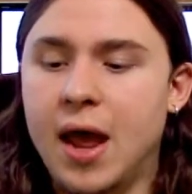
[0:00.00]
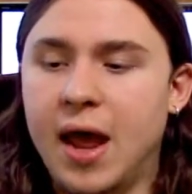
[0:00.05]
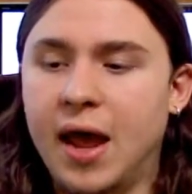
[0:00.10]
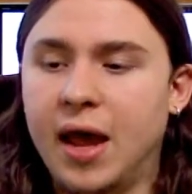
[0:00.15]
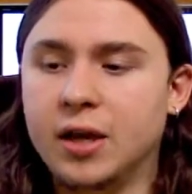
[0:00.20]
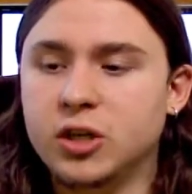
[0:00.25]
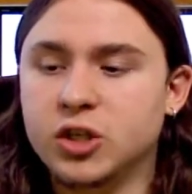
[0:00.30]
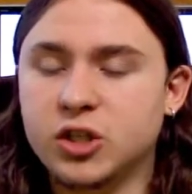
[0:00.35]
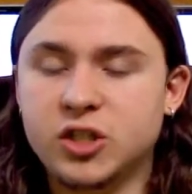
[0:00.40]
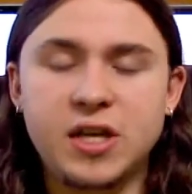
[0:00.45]

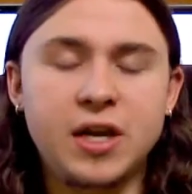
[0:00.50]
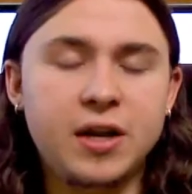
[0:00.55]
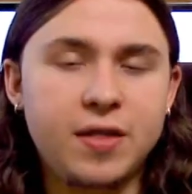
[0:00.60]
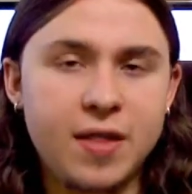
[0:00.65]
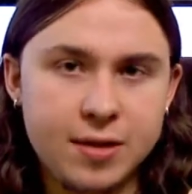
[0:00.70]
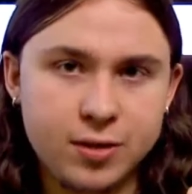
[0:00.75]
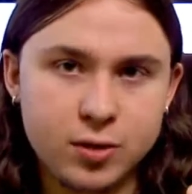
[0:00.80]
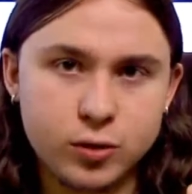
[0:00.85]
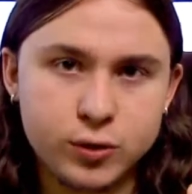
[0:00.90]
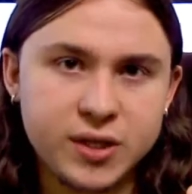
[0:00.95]
and just
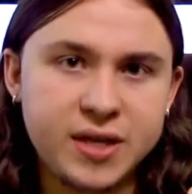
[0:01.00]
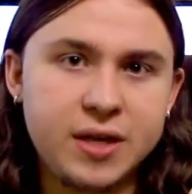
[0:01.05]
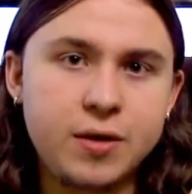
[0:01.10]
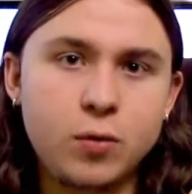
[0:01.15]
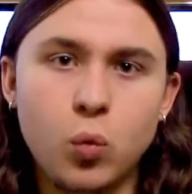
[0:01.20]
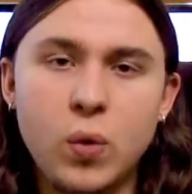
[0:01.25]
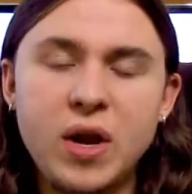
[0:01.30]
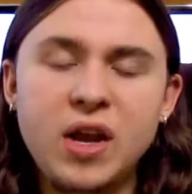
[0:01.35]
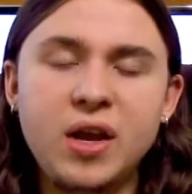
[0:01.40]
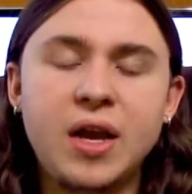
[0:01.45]
seeing that those
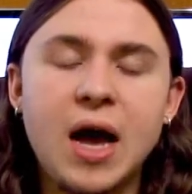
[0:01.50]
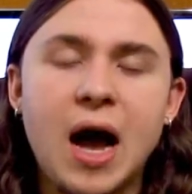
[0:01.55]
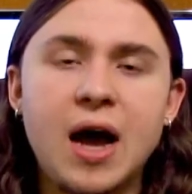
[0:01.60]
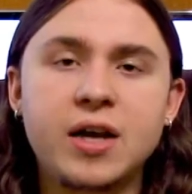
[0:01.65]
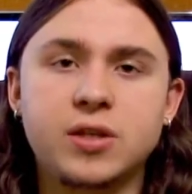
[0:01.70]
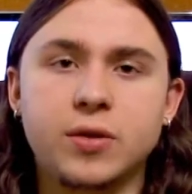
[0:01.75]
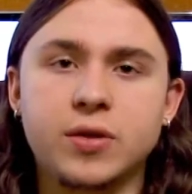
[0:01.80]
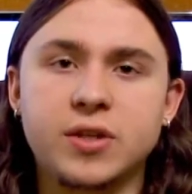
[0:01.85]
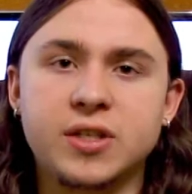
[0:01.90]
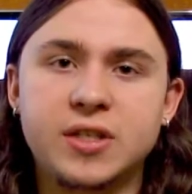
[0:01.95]
weak
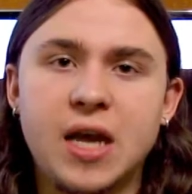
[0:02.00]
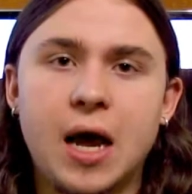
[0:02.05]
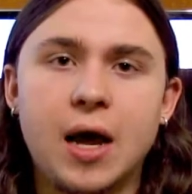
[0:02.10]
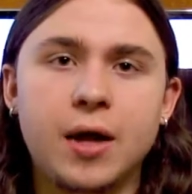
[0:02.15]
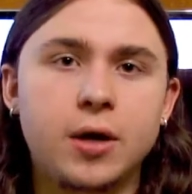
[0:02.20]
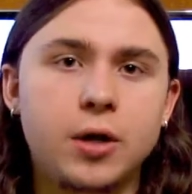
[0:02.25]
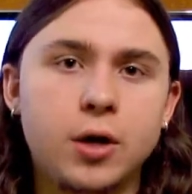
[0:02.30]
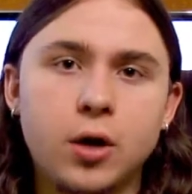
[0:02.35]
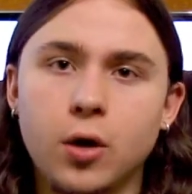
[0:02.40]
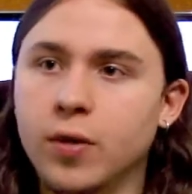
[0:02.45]
guys on the
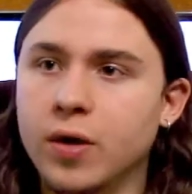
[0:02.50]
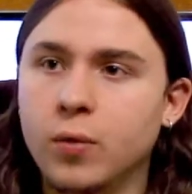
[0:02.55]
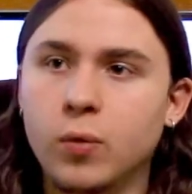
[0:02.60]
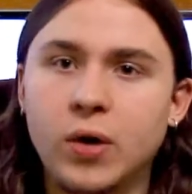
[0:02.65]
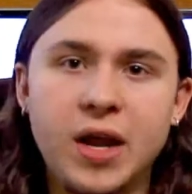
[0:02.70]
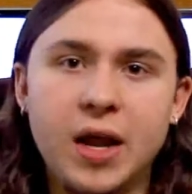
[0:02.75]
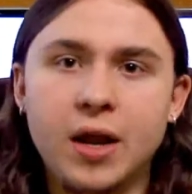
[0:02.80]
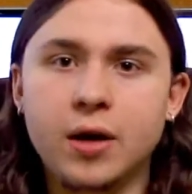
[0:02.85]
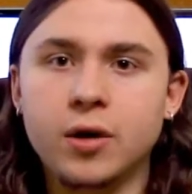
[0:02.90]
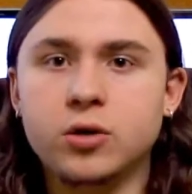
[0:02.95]
side you know they
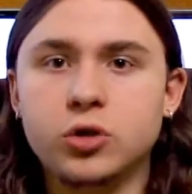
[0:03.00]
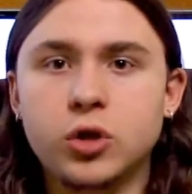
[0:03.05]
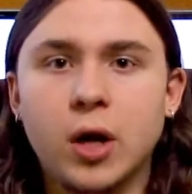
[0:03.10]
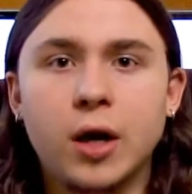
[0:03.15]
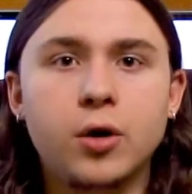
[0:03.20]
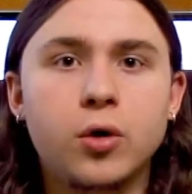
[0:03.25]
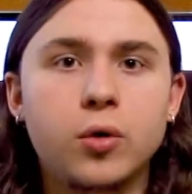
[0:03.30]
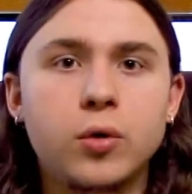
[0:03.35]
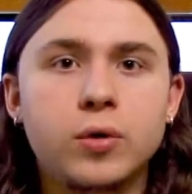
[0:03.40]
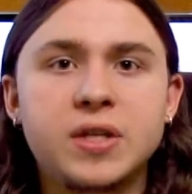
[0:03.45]
went ahead and
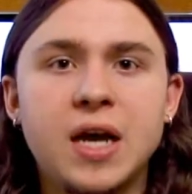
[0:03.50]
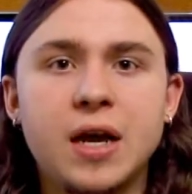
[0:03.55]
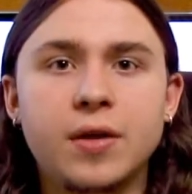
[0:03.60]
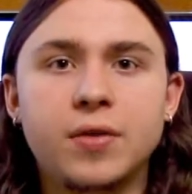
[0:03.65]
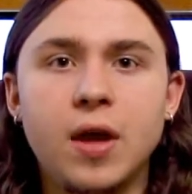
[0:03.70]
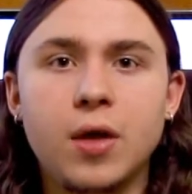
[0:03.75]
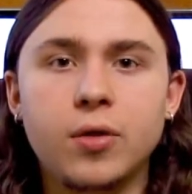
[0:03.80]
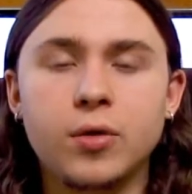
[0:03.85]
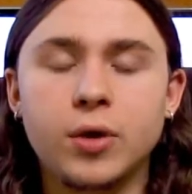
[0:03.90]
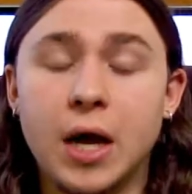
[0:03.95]
tried to go
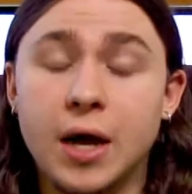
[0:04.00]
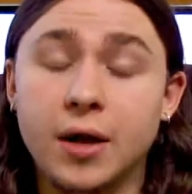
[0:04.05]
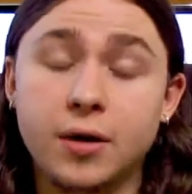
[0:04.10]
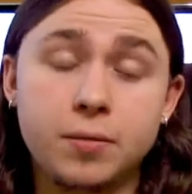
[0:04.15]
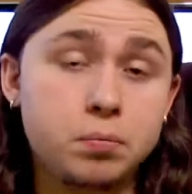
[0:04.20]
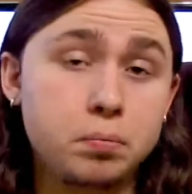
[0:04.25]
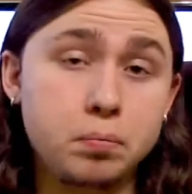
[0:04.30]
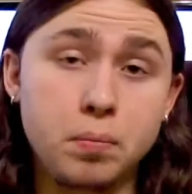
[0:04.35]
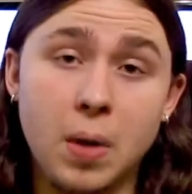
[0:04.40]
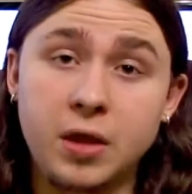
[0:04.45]
attack the other guy
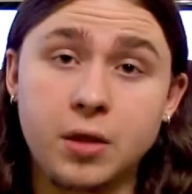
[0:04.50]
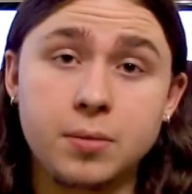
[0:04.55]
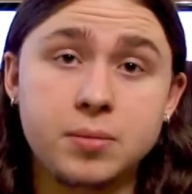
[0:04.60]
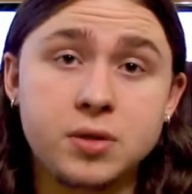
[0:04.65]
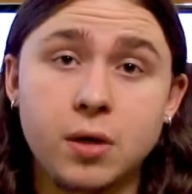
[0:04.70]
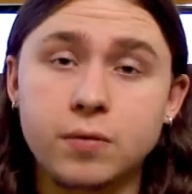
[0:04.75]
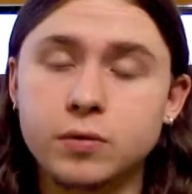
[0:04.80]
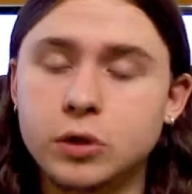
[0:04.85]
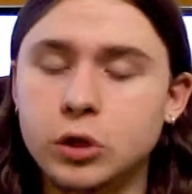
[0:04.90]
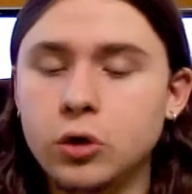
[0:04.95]
and make
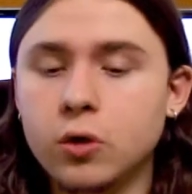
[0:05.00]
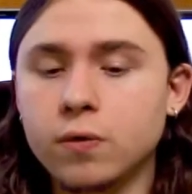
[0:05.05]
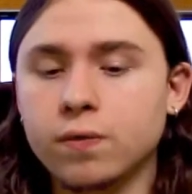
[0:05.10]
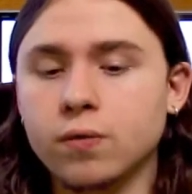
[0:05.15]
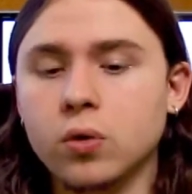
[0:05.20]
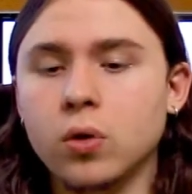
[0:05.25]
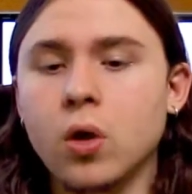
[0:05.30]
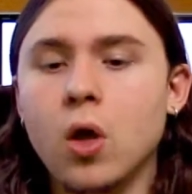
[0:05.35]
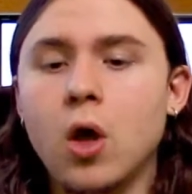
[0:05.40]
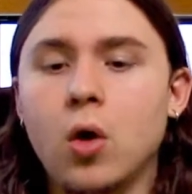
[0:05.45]
themselves
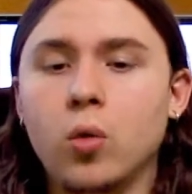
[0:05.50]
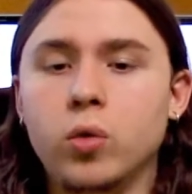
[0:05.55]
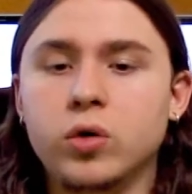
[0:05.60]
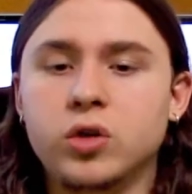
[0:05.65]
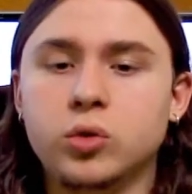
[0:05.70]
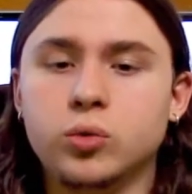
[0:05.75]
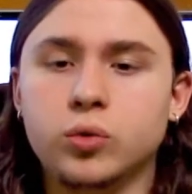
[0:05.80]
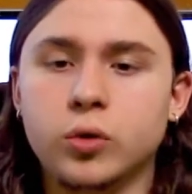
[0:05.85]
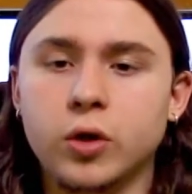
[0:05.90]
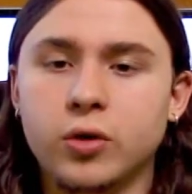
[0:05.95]
useful
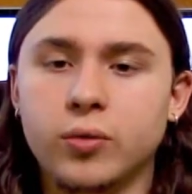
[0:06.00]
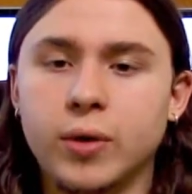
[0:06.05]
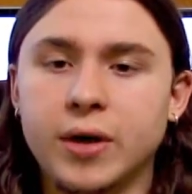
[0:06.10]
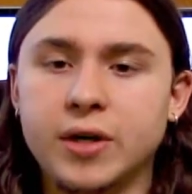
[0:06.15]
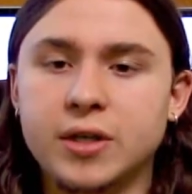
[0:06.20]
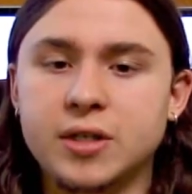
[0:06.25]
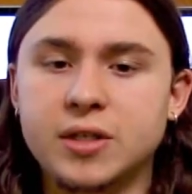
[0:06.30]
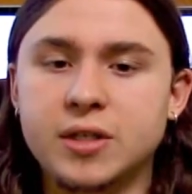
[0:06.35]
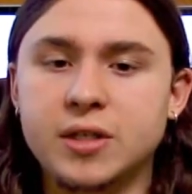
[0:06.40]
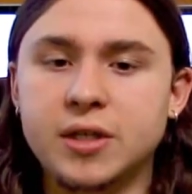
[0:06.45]
which is really
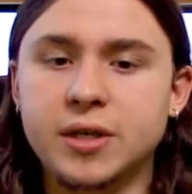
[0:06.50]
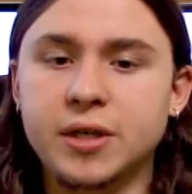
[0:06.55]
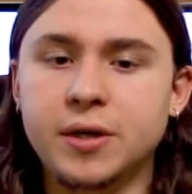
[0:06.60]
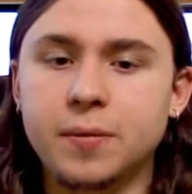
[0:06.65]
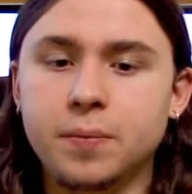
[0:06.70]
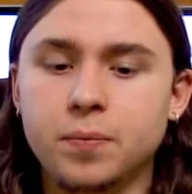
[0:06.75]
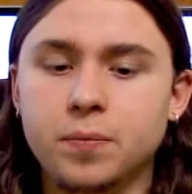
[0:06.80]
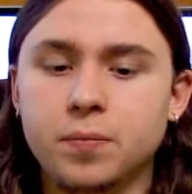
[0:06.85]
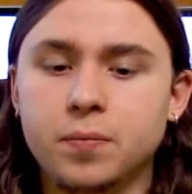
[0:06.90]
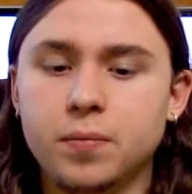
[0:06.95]
great to
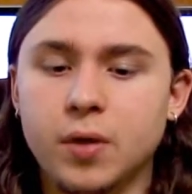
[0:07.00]
see